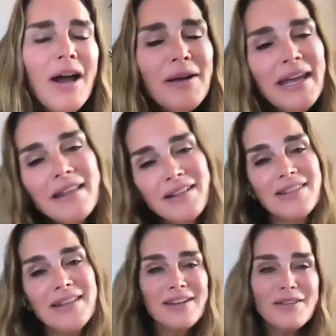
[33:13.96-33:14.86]
Okay,
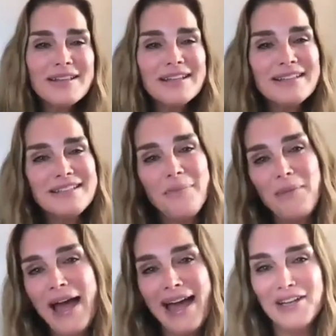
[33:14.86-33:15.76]
that's not
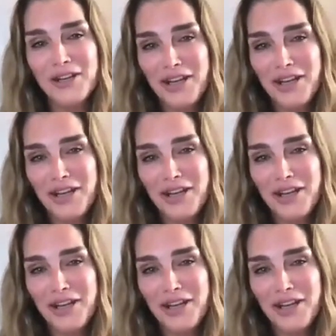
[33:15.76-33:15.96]
bad.